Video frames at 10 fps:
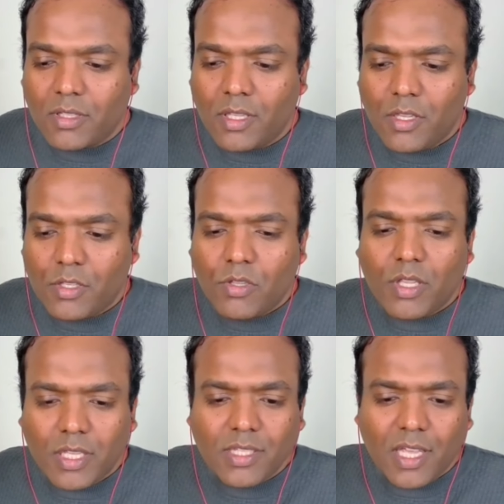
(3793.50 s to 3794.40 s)
So
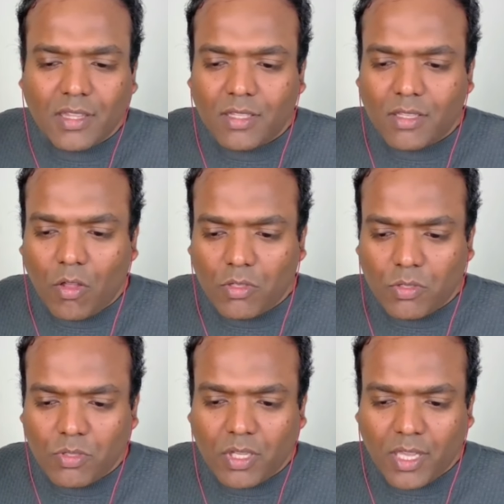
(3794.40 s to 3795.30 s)
is that also
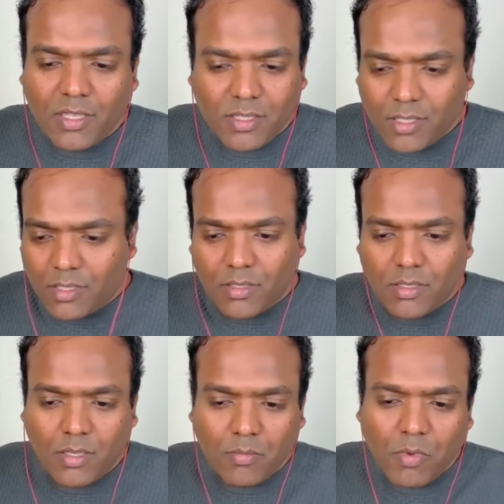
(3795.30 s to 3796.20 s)
the case in
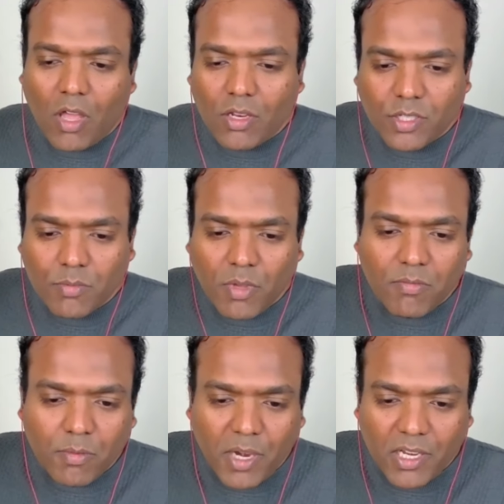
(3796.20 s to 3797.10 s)
biology and
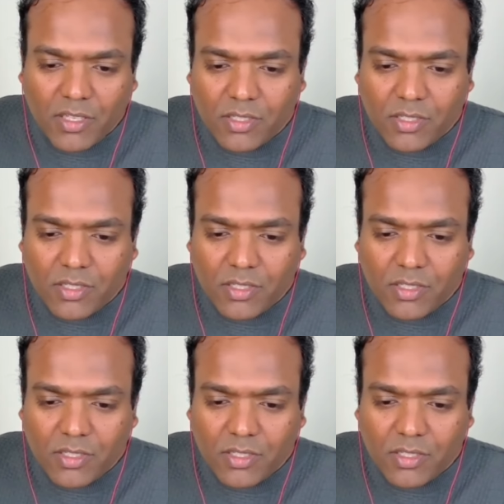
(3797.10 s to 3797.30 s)
bioinformatics?